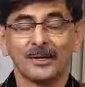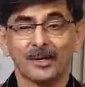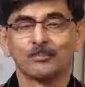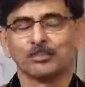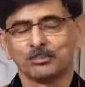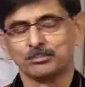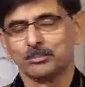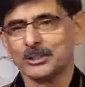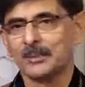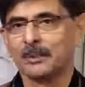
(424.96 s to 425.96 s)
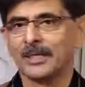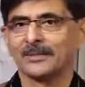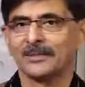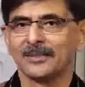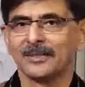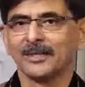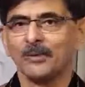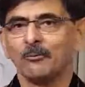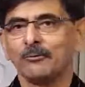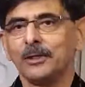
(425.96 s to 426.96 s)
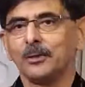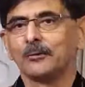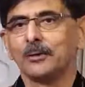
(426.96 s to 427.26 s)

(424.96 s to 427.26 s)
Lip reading: And possibly, I think they feed off